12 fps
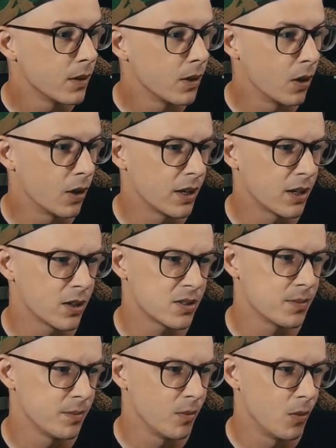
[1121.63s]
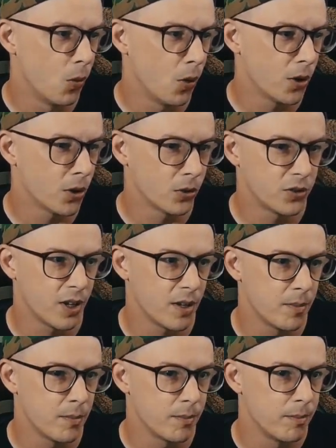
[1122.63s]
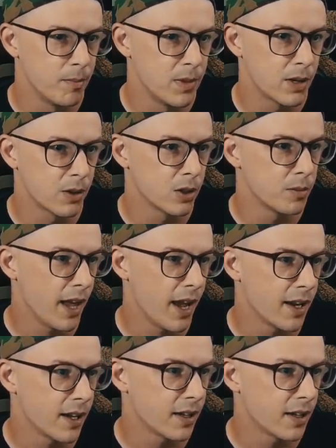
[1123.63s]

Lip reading: Oh, here's oil done mirrored, hate it.